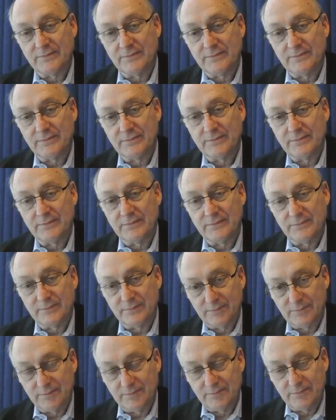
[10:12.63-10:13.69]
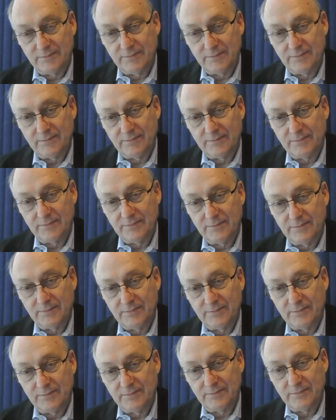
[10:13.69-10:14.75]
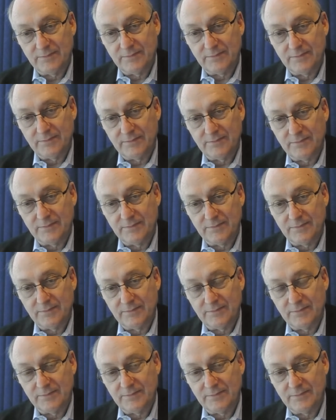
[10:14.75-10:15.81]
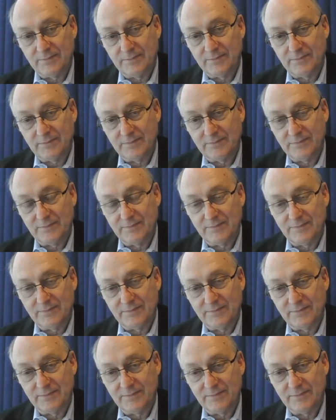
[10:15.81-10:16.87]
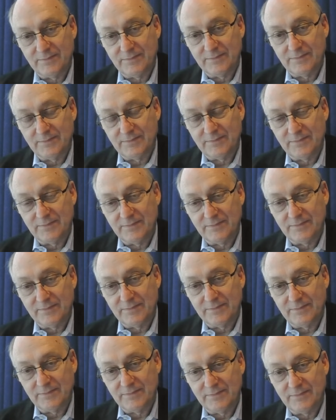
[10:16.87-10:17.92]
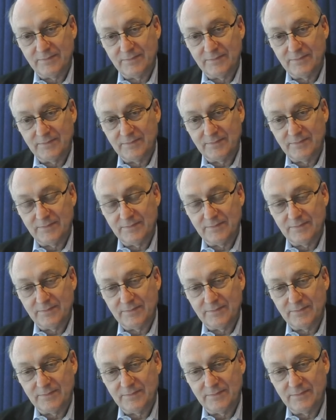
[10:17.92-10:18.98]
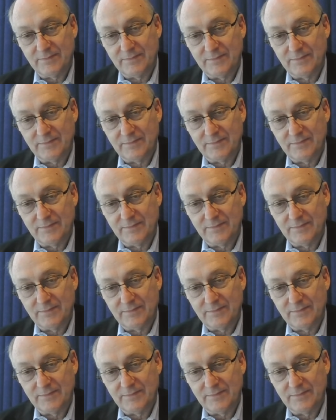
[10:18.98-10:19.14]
(not speaking)